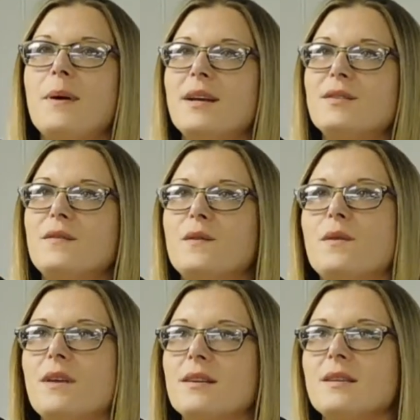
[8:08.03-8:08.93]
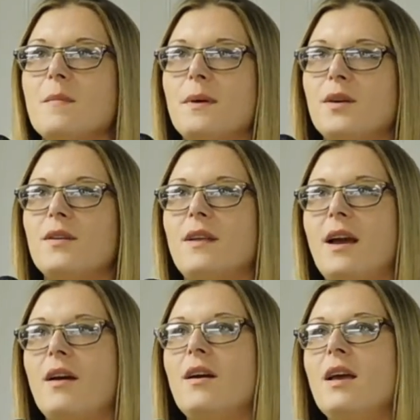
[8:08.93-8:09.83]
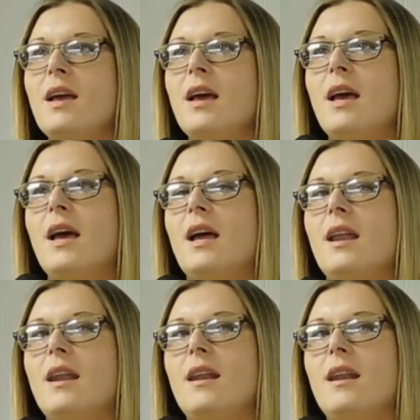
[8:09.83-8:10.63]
picked a few things up here and there, and